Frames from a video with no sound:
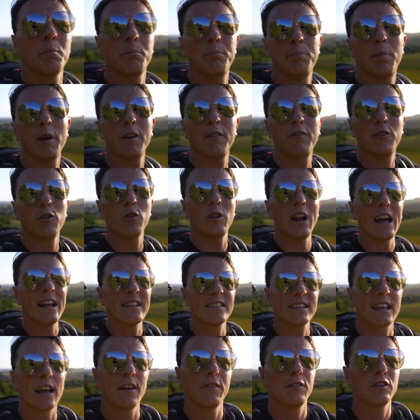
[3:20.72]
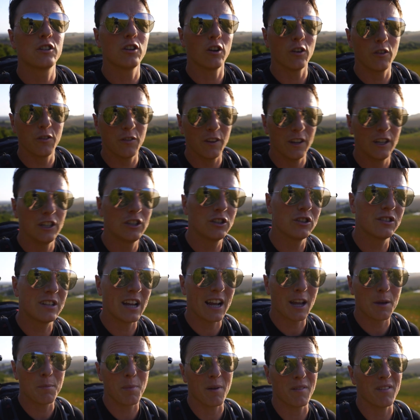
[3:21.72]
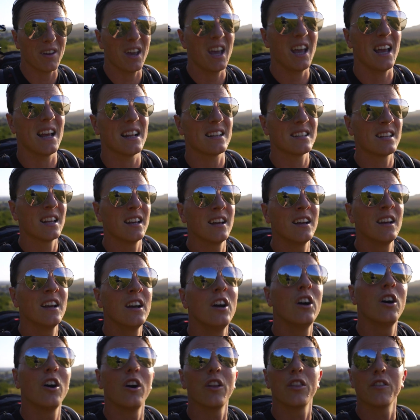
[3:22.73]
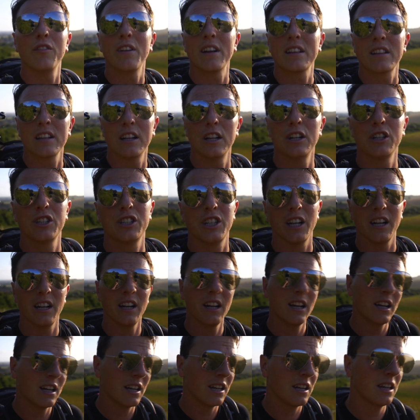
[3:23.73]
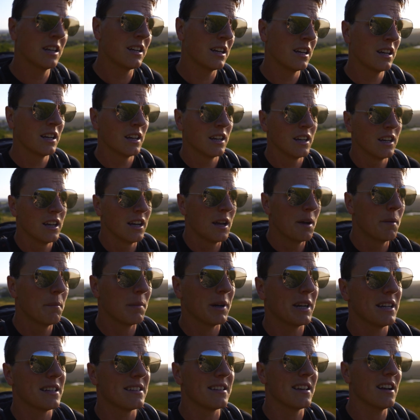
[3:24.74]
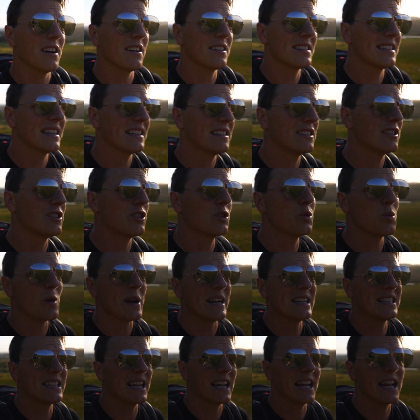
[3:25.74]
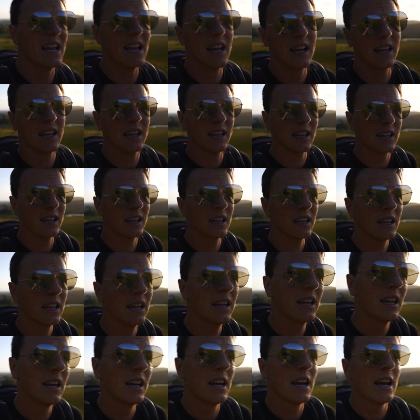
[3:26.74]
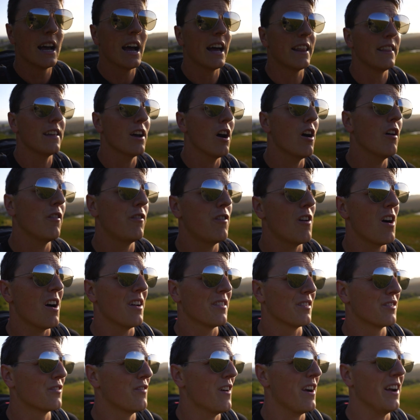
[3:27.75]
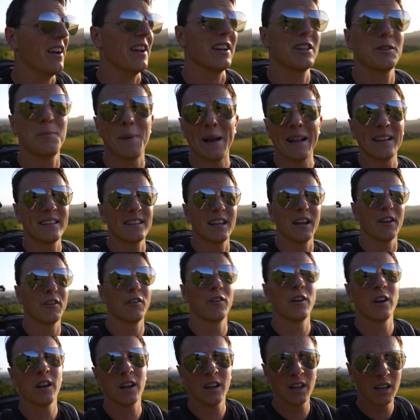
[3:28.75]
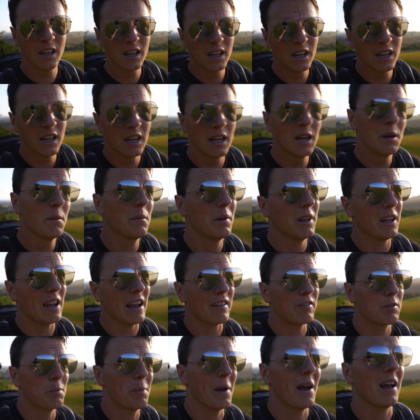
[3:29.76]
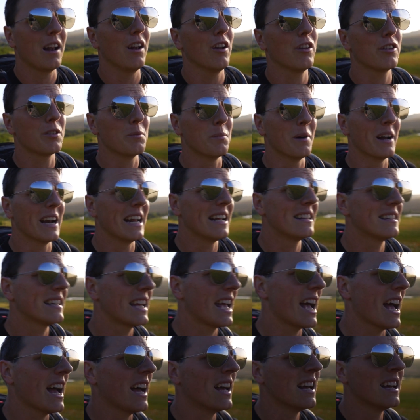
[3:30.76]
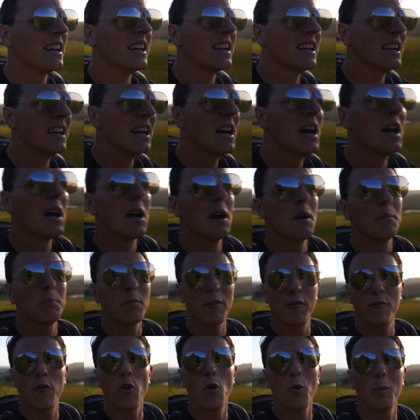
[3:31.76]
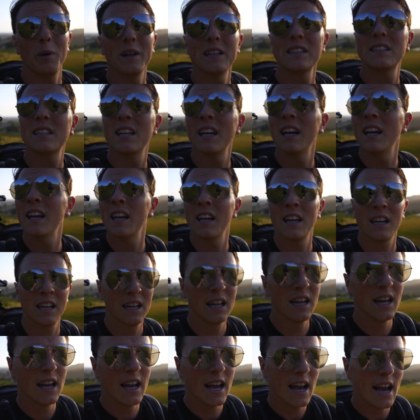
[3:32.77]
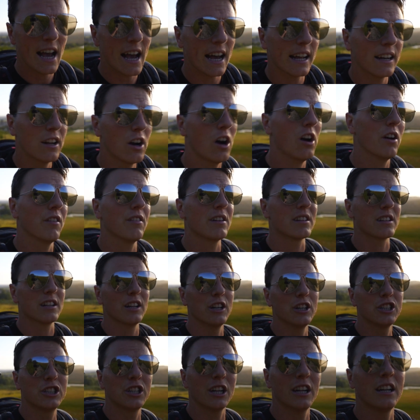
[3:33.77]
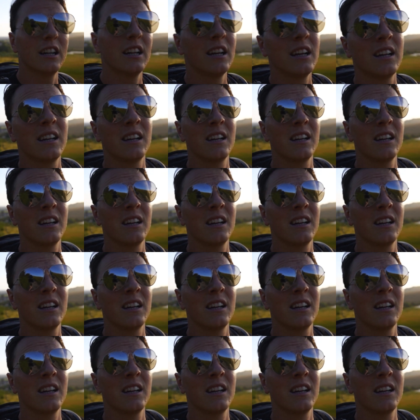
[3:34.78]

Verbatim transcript: But for landscape photography, you do take a bit of a hit on the resolution because the R6 is 20 and the R5 is very expensive. But you have to pay a lot of money to get performance and high resolution